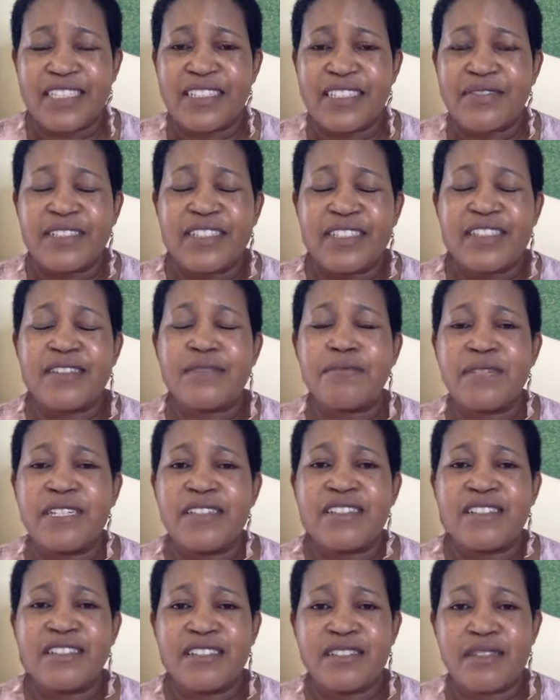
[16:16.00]
if this
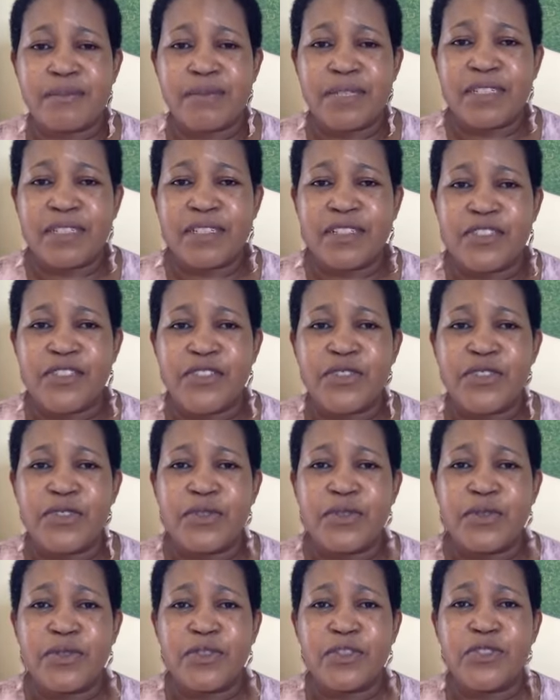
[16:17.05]
message is speaking to
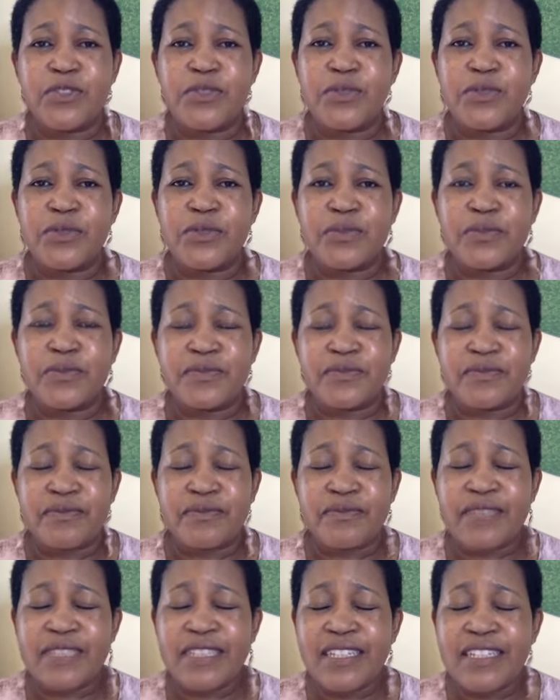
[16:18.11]
you,
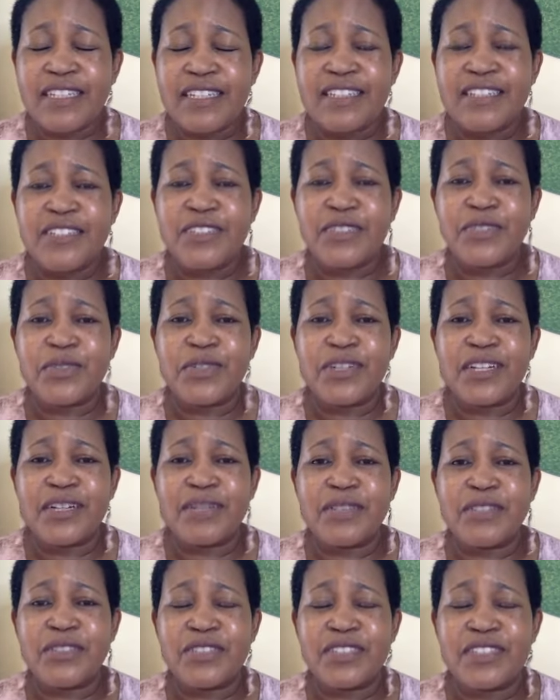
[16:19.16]
to
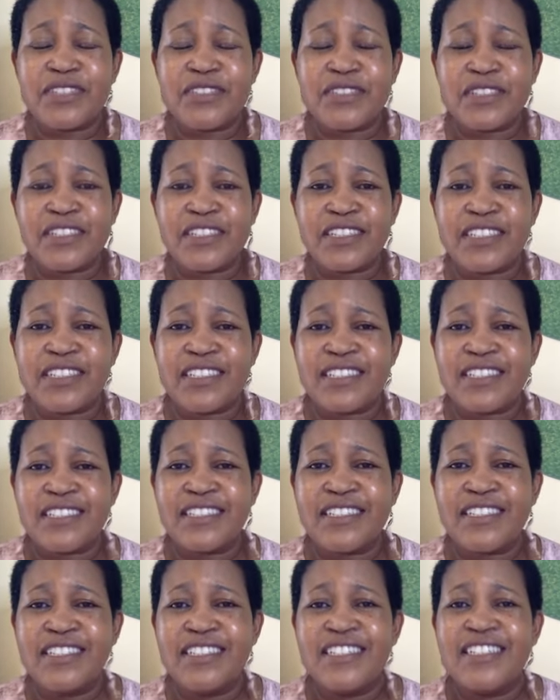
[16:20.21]
come to the retreat.
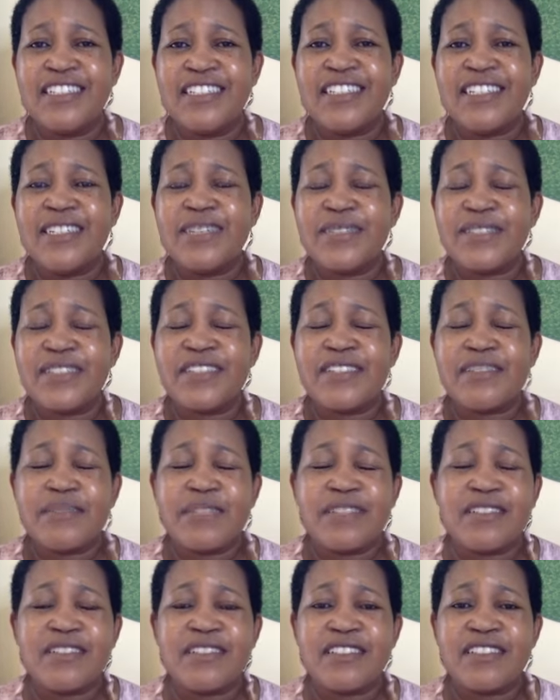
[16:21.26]
If this
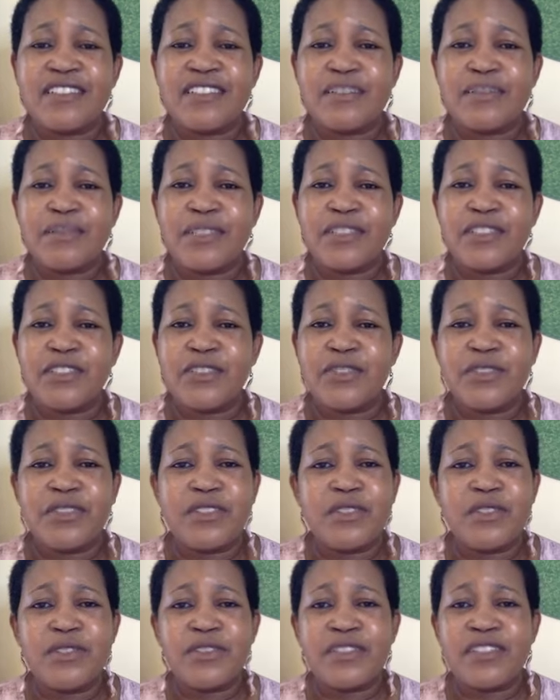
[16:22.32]
message is speaking to you
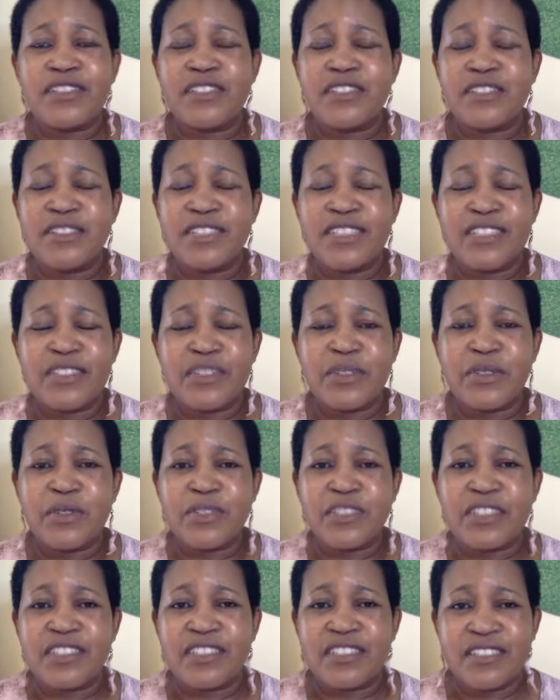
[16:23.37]
and you say you need
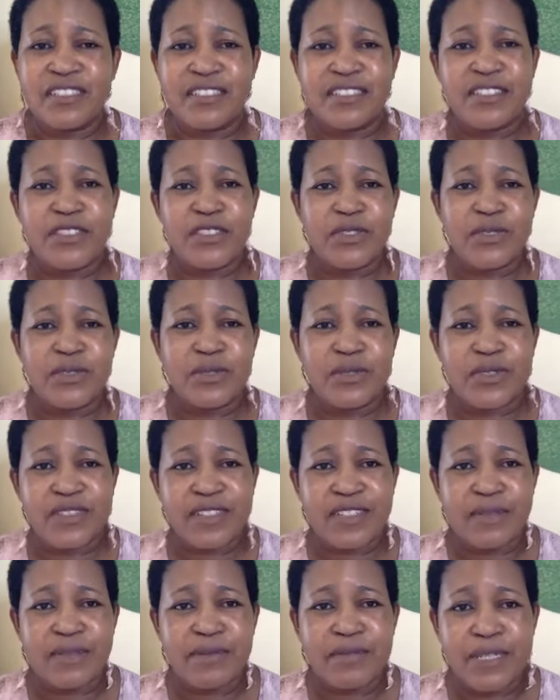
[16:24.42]
coaching, do
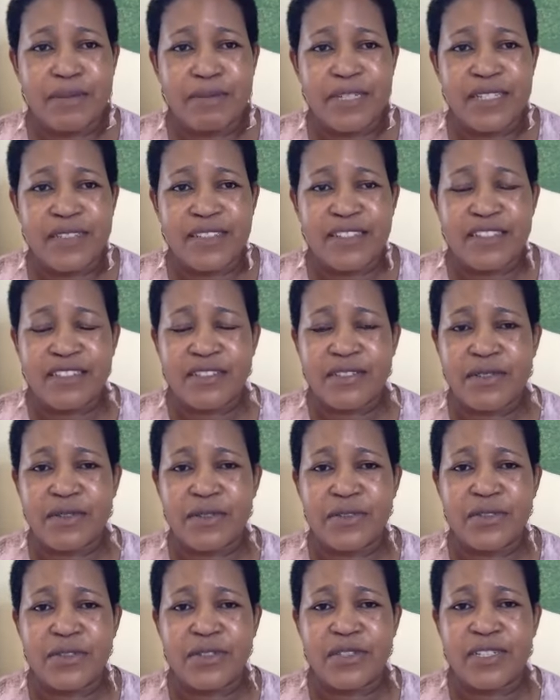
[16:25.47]
send me a message. So
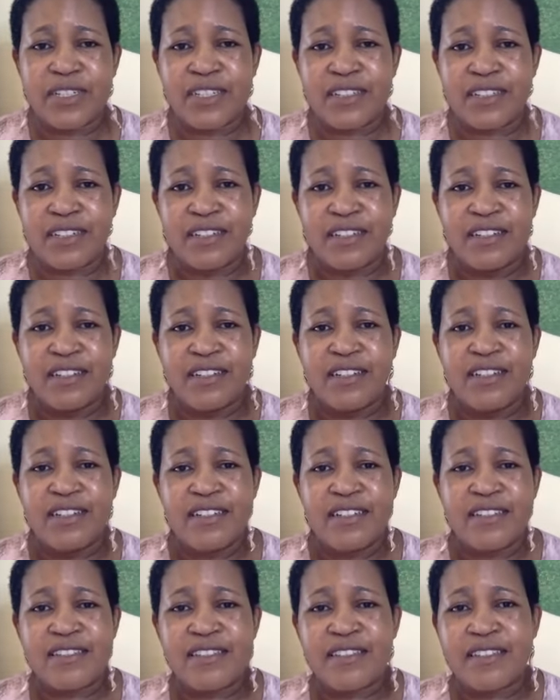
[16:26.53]
you can
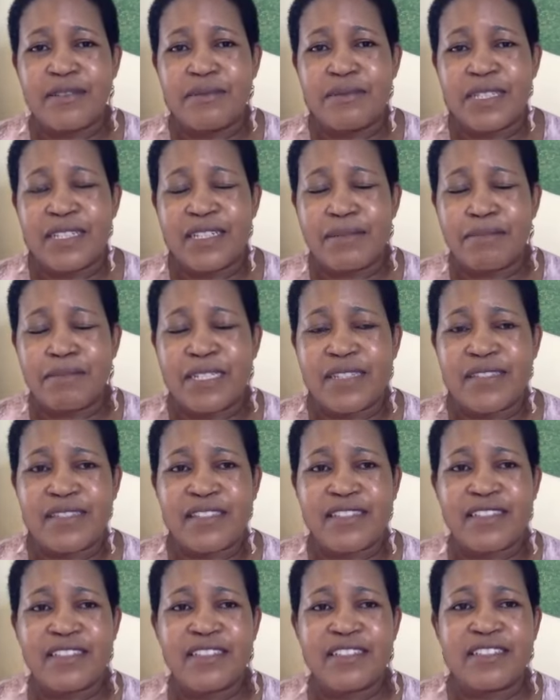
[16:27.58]
send me a
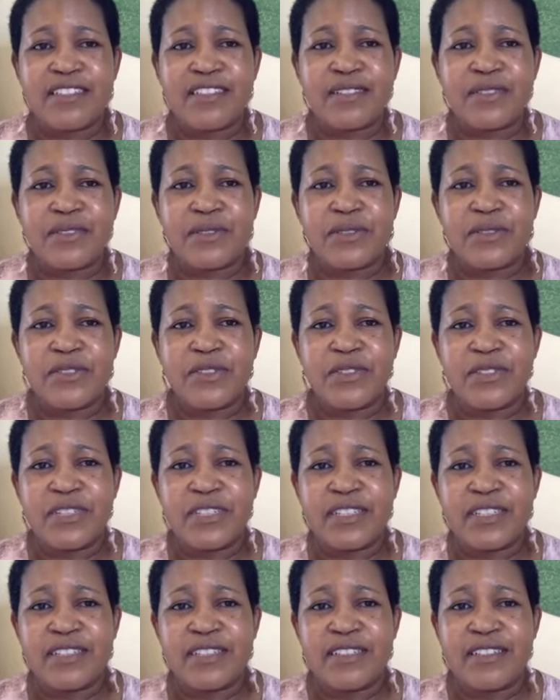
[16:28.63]
message, or you
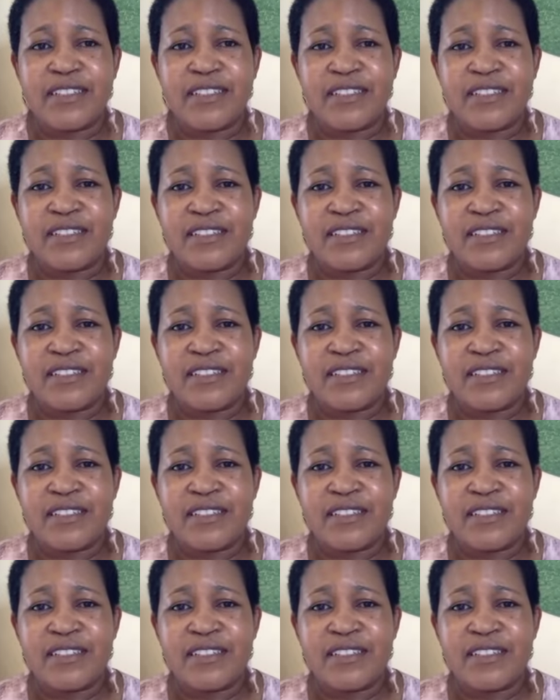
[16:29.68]
can